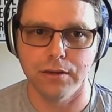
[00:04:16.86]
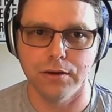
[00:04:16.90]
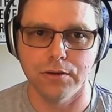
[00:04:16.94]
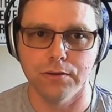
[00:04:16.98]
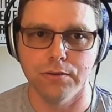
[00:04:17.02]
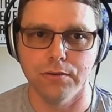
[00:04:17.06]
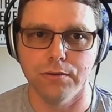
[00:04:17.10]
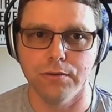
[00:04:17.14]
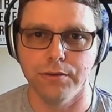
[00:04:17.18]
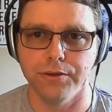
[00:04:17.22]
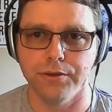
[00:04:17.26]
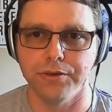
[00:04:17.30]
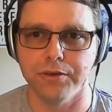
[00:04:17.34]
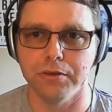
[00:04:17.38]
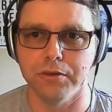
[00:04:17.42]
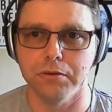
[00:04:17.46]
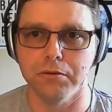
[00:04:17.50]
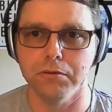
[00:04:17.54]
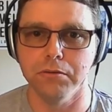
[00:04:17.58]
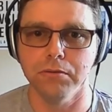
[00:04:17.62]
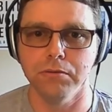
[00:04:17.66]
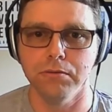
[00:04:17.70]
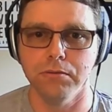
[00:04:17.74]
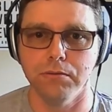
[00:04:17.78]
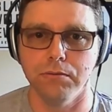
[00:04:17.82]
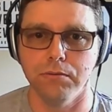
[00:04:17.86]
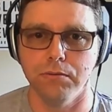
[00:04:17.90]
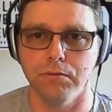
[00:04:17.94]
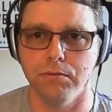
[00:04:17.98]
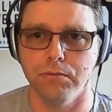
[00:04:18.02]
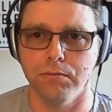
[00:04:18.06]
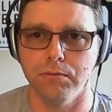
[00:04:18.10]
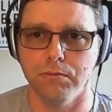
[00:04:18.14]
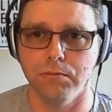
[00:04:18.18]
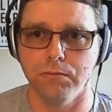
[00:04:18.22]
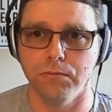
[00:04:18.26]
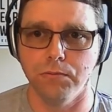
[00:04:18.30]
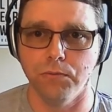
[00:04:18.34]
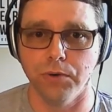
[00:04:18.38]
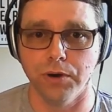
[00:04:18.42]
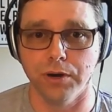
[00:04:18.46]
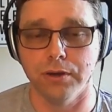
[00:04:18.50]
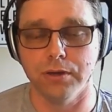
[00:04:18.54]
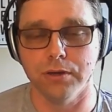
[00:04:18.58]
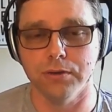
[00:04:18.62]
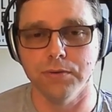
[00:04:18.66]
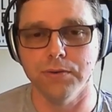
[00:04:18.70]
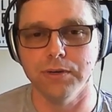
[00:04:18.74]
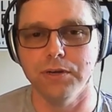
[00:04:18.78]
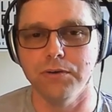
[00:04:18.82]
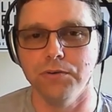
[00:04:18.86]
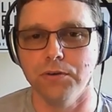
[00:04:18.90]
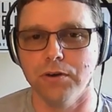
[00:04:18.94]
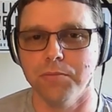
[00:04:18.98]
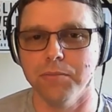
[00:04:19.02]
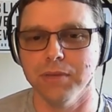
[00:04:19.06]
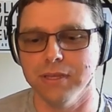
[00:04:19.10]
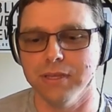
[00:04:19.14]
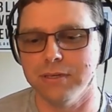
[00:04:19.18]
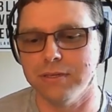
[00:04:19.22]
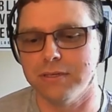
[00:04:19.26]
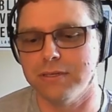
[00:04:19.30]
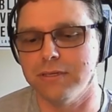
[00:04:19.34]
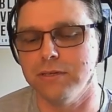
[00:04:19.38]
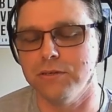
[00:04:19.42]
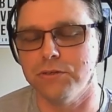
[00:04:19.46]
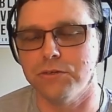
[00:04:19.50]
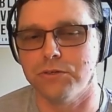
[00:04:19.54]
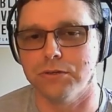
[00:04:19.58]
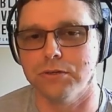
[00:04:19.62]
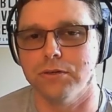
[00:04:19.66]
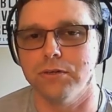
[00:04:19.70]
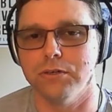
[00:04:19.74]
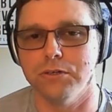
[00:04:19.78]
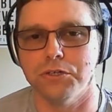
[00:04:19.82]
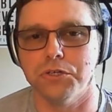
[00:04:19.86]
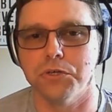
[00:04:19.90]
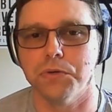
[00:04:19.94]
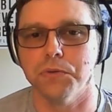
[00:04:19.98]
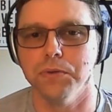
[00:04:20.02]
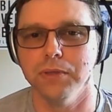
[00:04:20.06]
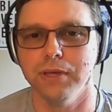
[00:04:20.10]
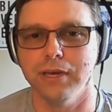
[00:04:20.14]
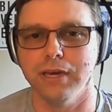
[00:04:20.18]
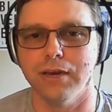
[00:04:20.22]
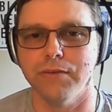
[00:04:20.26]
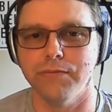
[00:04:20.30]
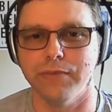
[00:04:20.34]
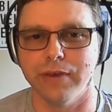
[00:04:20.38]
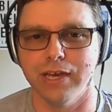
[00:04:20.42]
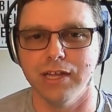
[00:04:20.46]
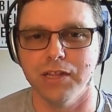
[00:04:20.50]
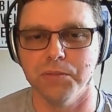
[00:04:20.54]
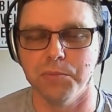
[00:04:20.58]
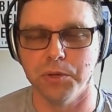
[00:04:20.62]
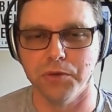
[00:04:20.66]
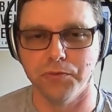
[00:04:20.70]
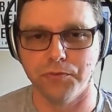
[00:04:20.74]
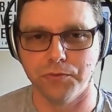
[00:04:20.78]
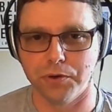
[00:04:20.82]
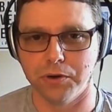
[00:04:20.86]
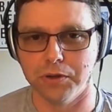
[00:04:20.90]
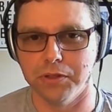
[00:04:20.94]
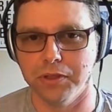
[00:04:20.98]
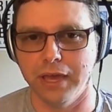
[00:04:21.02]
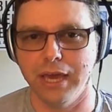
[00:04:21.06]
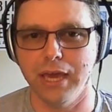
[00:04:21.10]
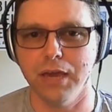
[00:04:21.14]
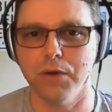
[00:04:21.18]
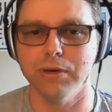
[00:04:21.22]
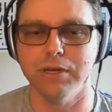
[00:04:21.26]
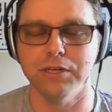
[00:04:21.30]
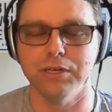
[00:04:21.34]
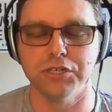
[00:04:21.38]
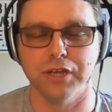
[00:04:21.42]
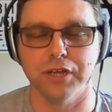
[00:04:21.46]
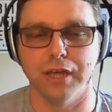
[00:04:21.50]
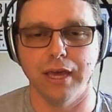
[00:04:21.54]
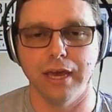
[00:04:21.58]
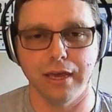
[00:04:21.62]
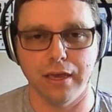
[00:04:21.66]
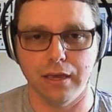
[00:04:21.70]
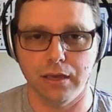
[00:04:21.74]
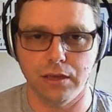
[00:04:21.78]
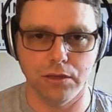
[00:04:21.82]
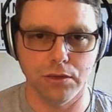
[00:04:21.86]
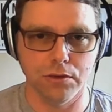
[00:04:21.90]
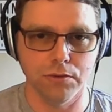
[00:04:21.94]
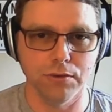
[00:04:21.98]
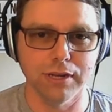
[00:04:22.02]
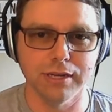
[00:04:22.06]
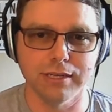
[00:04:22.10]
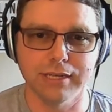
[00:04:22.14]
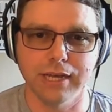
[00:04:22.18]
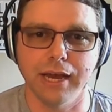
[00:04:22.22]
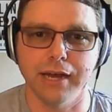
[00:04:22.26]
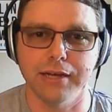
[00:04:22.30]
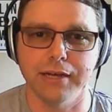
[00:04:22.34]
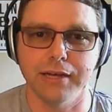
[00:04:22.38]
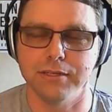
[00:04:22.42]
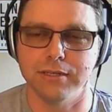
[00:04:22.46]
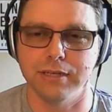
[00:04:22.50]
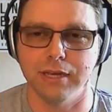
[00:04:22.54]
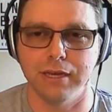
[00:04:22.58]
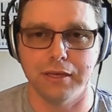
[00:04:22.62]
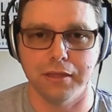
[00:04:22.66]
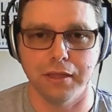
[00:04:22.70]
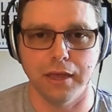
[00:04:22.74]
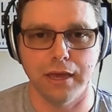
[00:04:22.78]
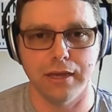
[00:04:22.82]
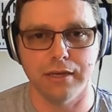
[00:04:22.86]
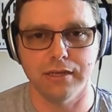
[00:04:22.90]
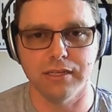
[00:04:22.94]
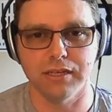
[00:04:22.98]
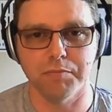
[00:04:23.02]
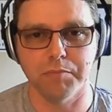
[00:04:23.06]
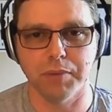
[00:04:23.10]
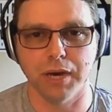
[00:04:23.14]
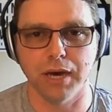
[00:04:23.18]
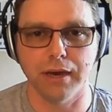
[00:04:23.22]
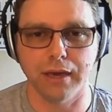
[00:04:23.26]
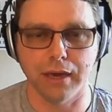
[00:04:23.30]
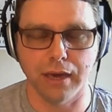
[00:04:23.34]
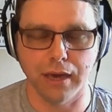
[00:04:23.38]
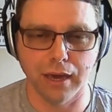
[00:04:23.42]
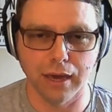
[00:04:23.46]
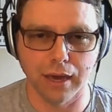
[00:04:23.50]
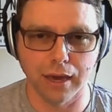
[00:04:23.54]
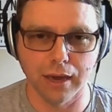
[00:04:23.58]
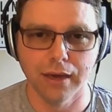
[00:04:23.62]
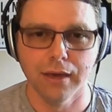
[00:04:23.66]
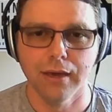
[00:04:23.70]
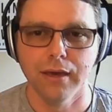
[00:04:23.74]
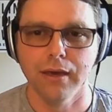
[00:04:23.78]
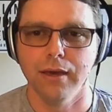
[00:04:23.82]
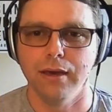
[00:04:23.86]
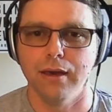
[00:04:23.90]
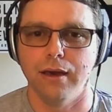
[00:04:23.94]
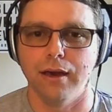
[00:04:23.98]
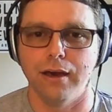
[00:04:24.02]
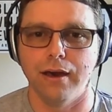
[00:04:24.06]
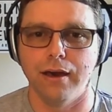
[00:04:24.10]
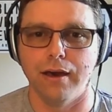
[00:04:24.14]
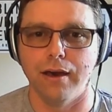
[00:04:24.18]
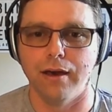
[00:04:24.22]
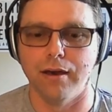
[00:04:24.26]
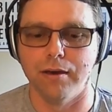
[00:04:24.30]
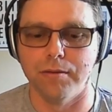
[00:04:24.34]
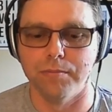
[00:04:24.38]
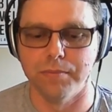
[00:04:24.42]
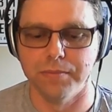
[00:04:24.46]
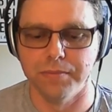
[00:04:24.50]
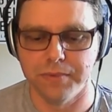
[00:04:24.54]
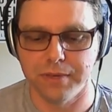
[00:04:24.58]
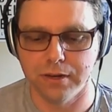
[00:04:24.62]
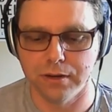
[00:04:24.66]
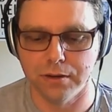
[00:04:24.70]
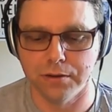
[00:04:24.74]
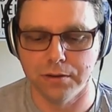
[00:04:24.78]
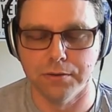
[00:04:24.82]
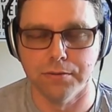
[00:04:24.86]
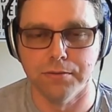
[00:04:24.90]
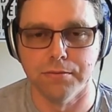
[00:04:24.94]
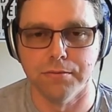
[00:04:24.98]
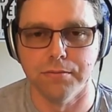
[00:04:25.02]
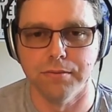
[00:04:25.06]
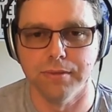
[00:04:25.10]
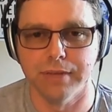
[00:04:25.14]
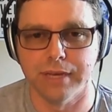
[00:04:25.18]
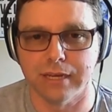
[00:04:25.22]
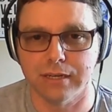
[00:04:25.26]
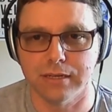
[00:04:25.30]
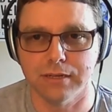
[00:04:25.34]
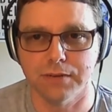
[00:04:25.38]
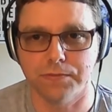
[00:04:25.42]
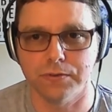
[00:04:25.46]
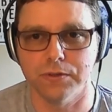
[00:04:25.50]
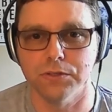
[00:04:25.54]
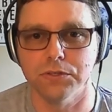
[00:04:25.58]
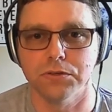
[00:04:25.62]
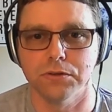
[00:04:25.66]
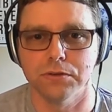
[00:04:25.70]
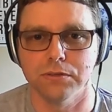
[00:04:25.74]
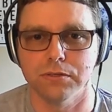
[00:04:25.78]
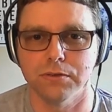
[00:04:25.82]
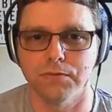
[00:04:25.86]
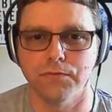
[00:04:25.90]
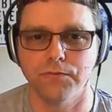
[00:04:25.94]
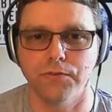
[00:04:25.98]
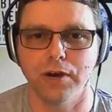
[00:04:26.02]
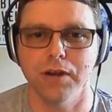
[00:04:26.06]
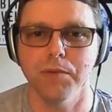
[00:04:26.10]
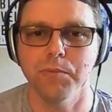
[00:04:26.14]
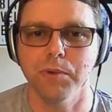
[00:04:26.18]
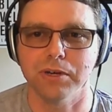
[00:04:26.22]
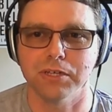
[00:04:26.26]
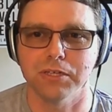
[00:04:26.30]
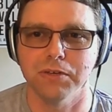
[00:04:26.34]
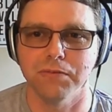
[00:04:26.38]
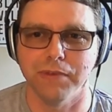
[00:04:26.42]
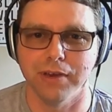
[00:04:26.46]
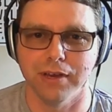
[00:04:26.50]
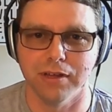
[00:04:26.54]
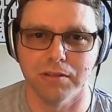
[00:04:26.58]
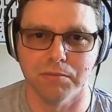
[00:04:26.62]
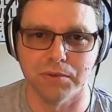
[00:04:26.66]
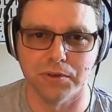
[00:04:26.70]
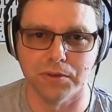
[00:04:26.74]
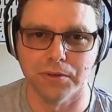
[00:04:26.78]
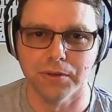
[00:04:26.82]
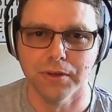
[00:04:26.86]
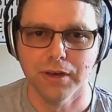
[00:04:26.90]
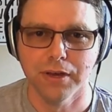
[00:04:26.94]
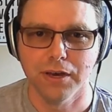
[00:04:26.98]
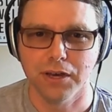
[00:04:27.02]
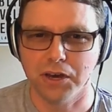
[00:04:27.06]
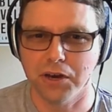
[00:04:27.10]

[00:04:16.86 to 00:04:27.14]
know you where you would normally see certain tooling available for a language like unit testing, like debugging, um, you know, like different sorts of frameworks available.